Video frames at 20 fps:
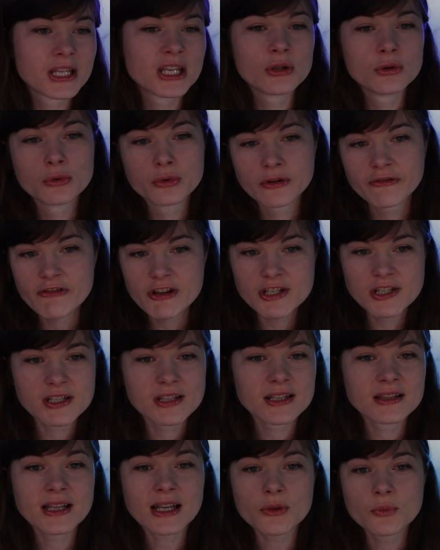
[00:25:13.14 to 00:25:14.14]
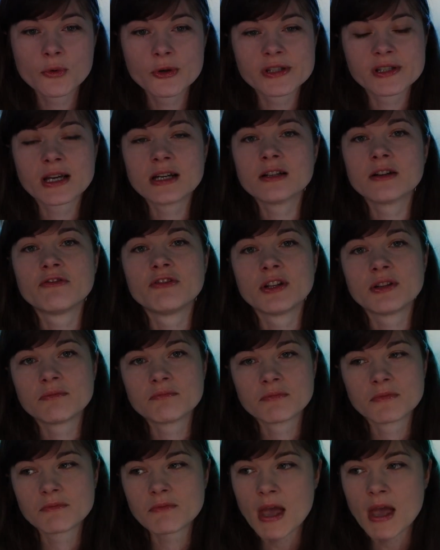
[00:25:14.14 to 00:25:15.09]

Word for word: He'll revisit, and that was kind of the